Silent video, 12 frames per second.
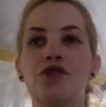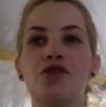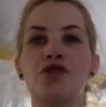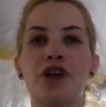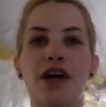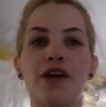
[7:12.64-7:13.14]

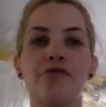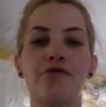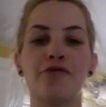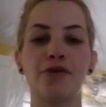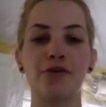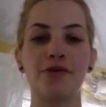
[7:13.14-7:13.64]

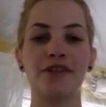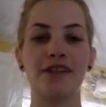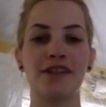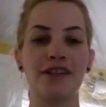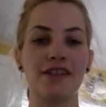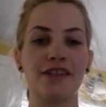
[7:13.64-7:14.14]
Jackfruit,
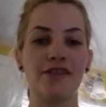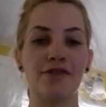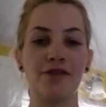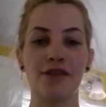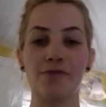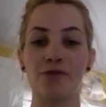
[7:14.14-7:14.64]
this is the
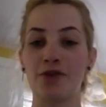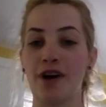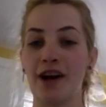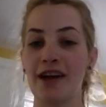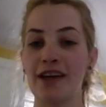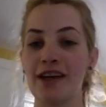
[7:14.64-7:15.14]
first I'm
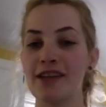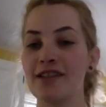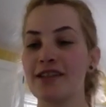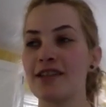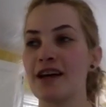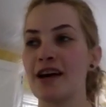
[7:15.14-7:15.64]
trying
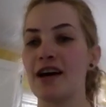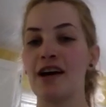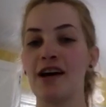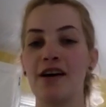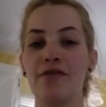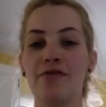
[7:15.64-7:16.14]
it.
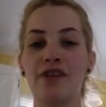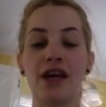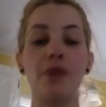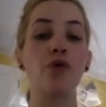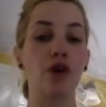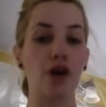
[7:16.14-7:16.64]

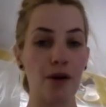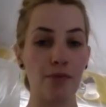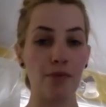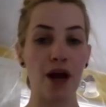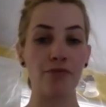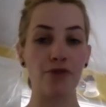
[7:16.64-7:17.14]

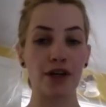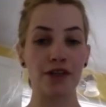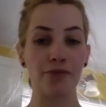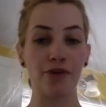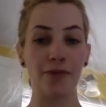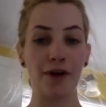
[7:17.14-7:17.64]
I'm trying to
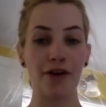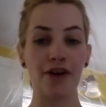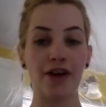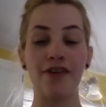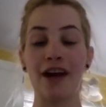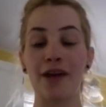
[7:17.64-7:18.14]
prepare it.
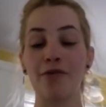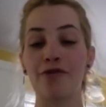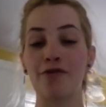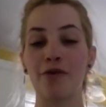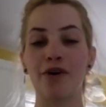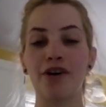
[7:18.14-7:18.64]
I've had it
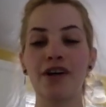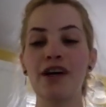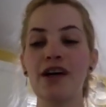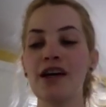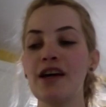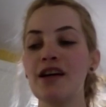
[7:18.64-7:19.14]
before.
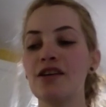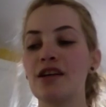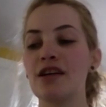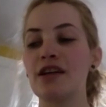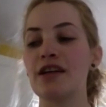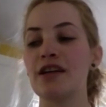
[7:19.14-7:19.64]

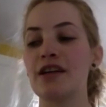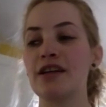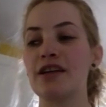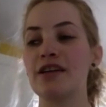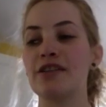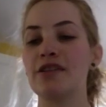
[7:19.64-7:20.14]
It
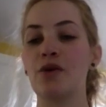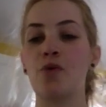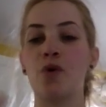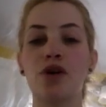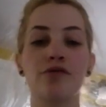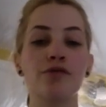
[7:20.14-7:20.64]
is a
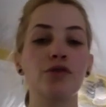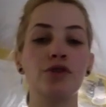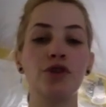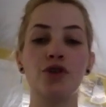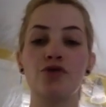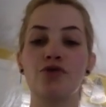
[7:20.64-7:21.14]
wonderful
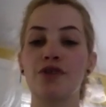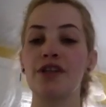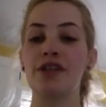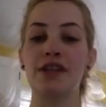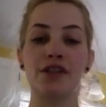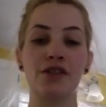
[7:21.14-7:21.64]

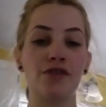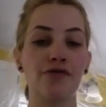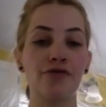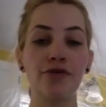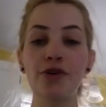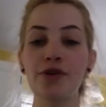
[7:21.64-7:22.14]
nutrient-dense
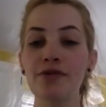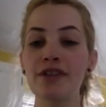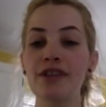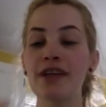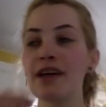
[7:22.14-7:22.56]
fruit,